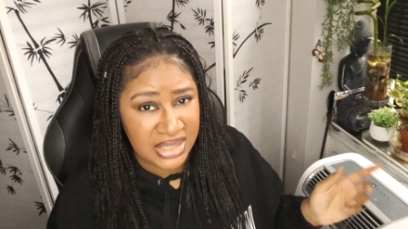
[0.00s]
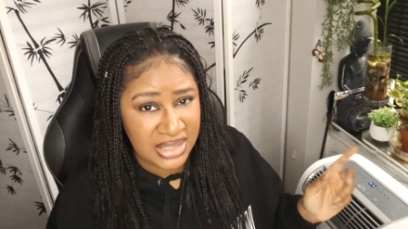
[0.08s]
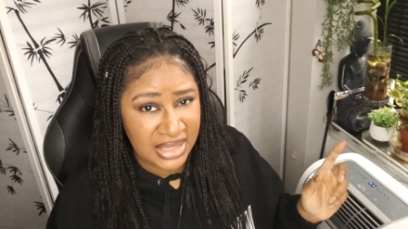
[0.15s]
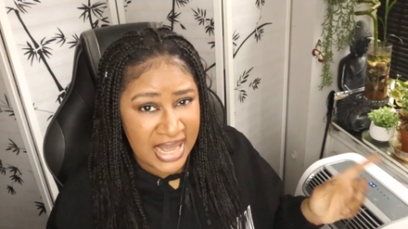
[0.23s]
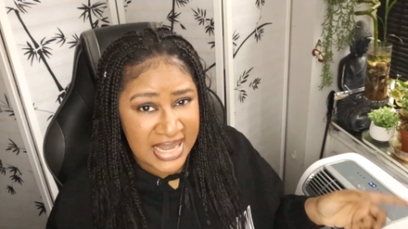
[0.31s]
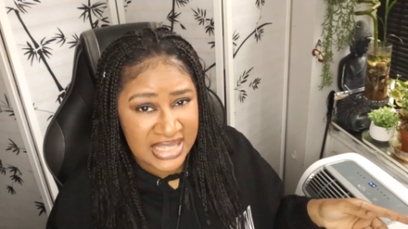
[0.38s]
did
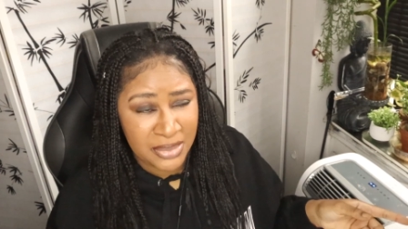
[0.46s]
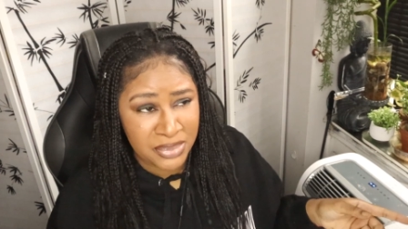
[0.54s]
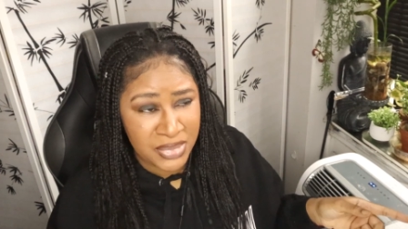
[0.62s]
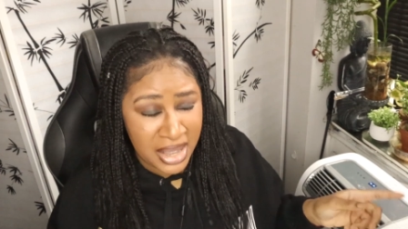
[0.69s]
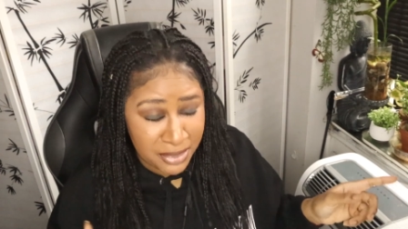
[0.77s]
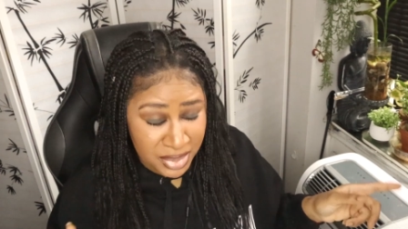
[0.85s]
the last
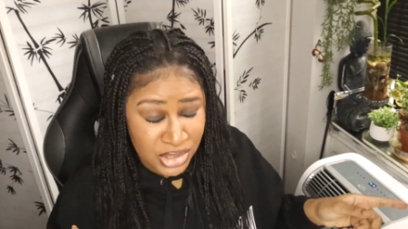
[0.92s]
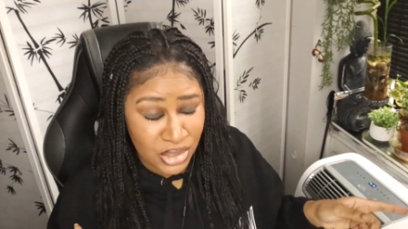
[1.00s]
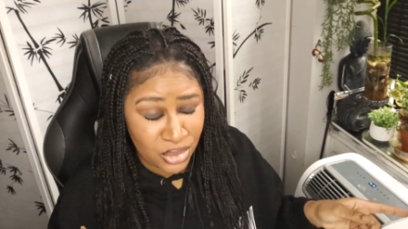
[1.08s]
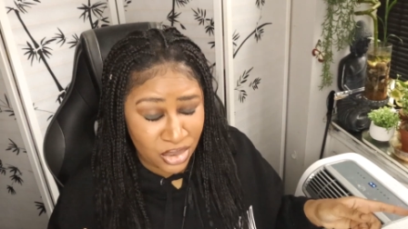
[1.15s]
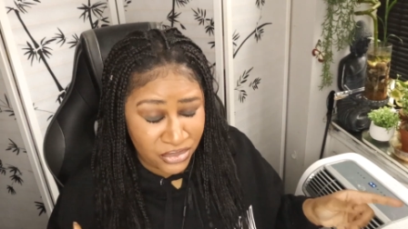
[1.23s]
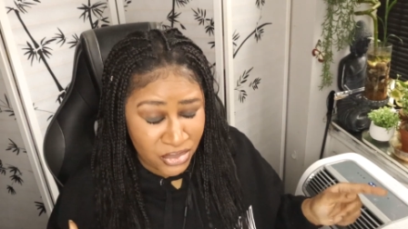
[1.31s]

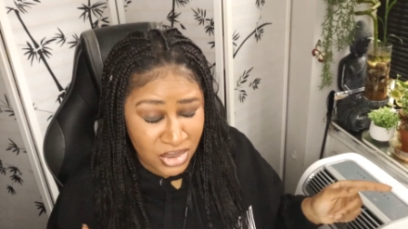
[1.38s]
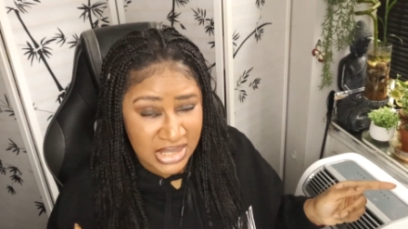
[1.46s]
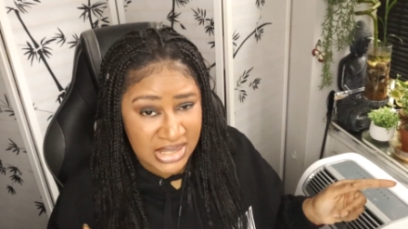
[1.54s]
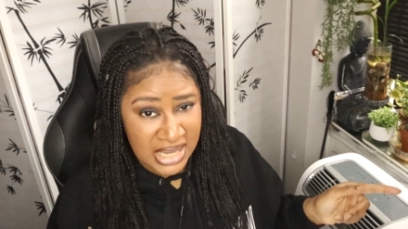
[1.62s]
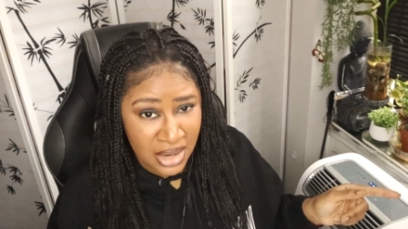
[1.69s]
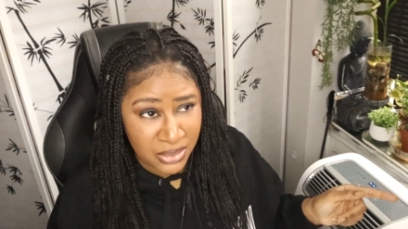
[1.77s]
episode of
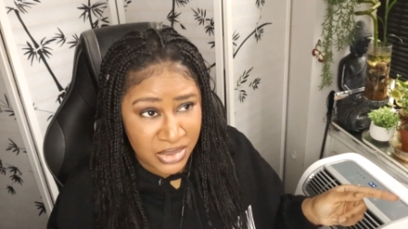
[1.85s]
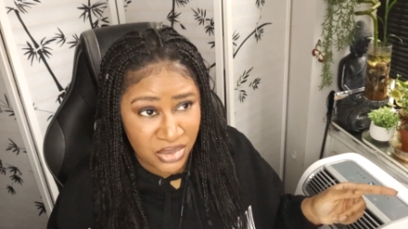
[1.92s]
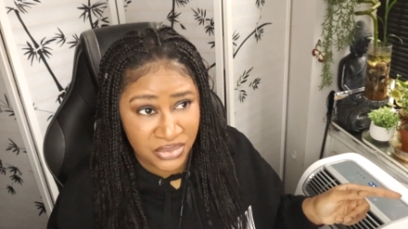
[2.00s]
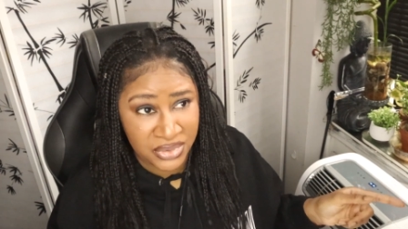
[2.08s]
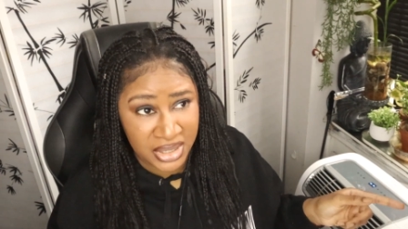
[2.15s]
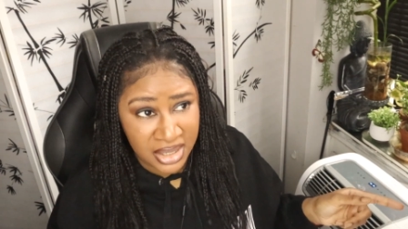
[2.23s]
Fawlty Towers
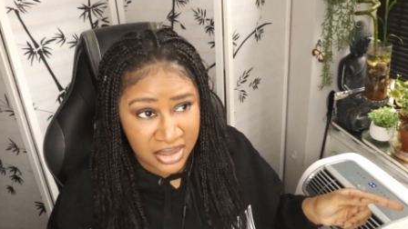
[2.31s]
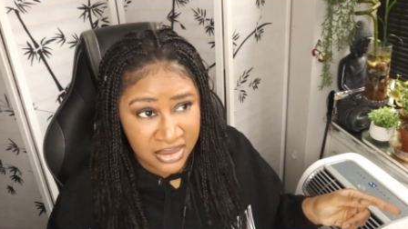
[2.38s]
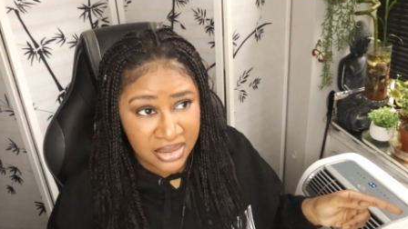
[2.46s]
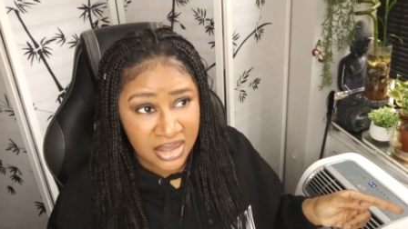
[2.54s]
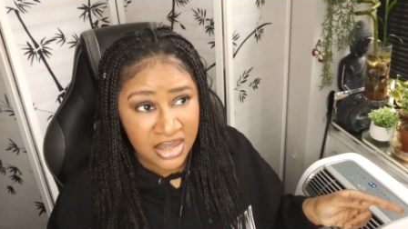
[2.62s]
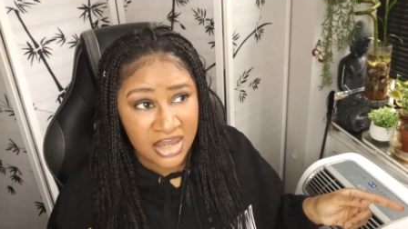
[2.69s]
over
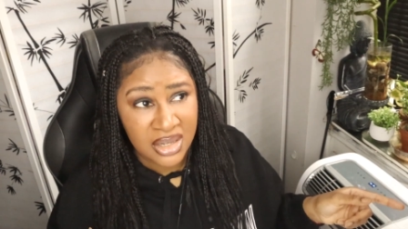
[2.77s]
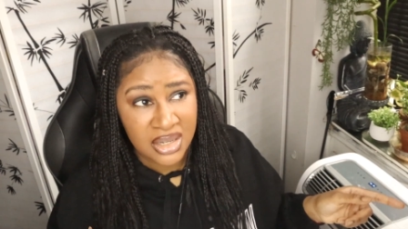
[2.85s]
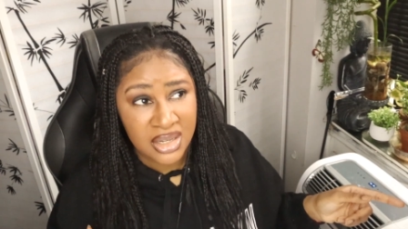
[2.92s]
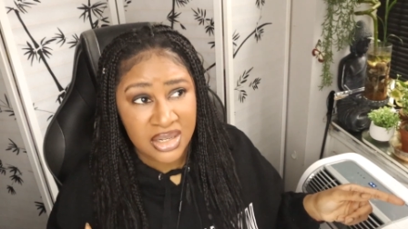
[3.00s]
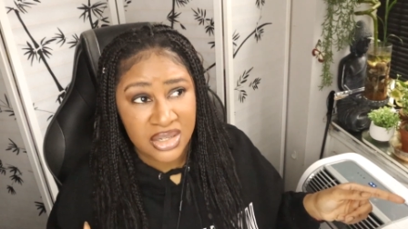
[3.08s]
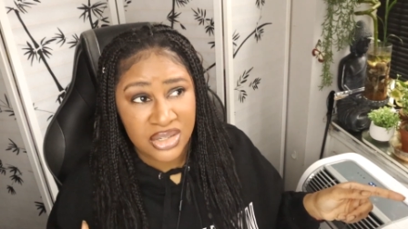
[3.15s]
there.
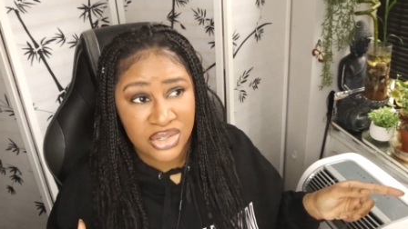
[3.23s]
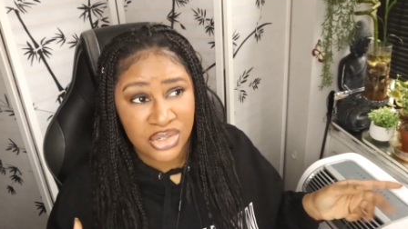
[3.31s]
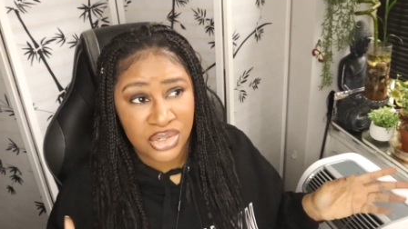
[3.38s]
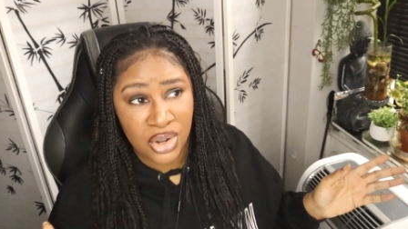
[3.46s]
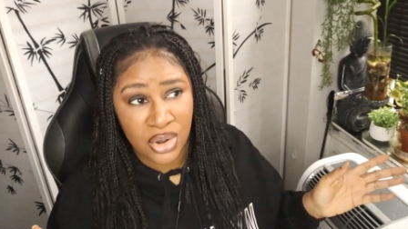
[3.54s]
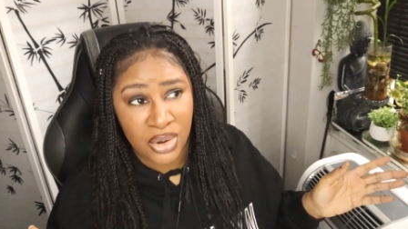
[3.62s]

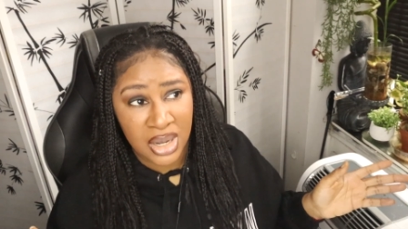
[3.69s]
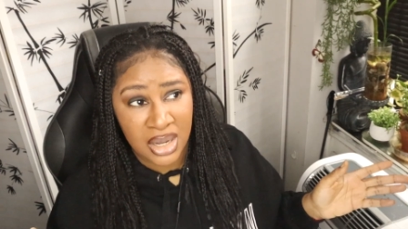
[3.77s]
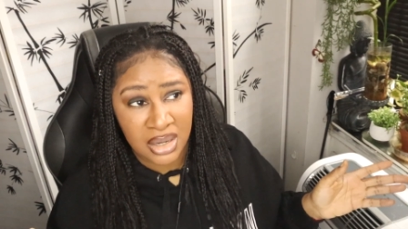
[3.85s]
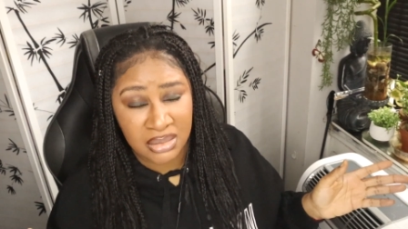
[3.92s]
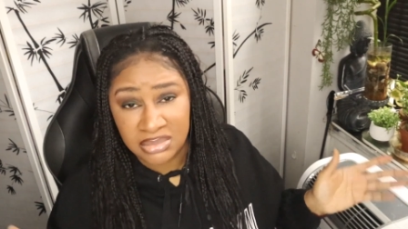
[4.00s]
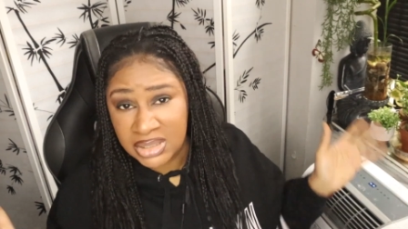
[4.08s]
So,
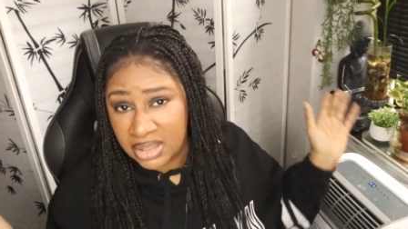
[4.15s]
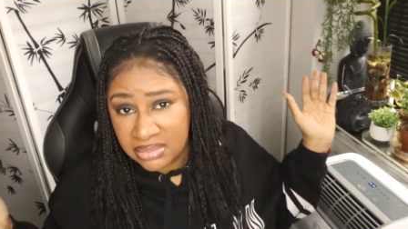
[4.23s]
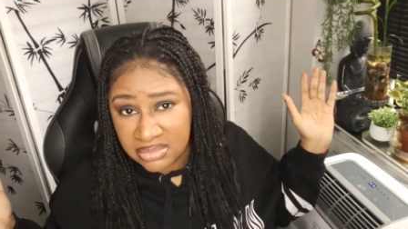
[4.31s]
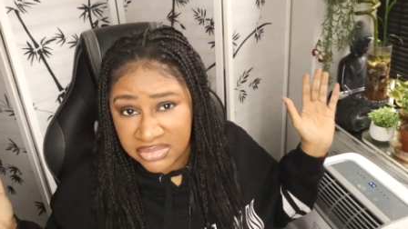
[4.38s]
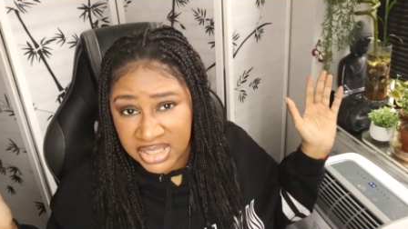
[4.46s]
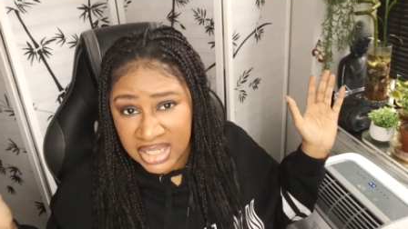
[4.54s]
uh, you
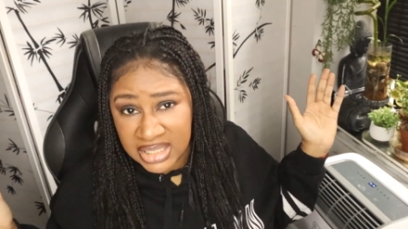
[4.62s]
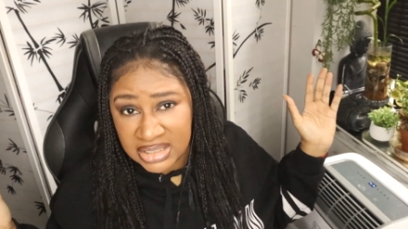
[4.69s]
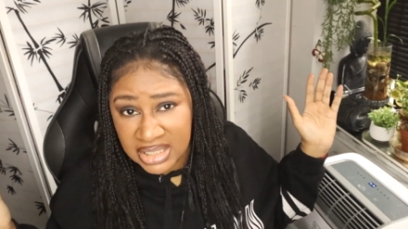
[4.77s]
know, if you get a